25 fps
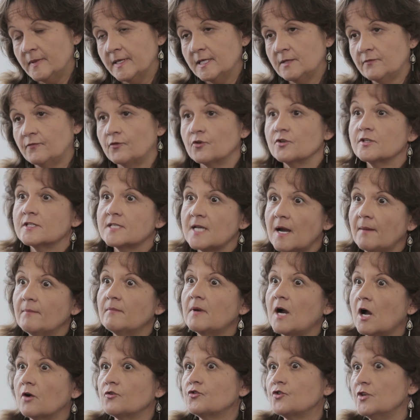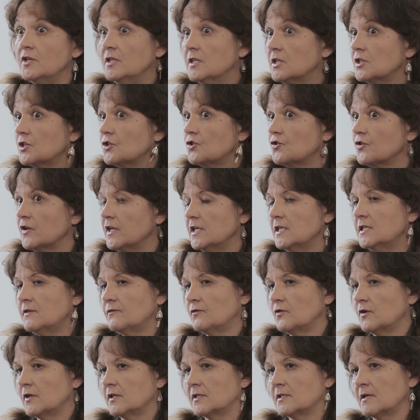but for some culture industries,
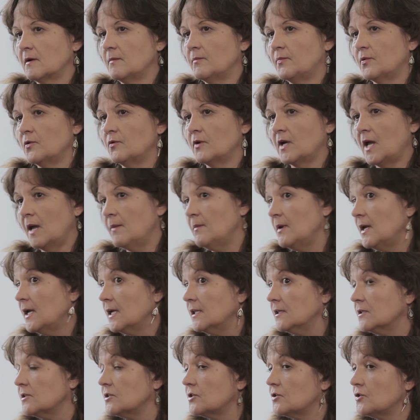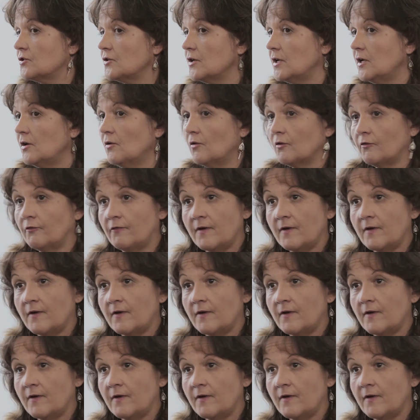for example, gaming industry or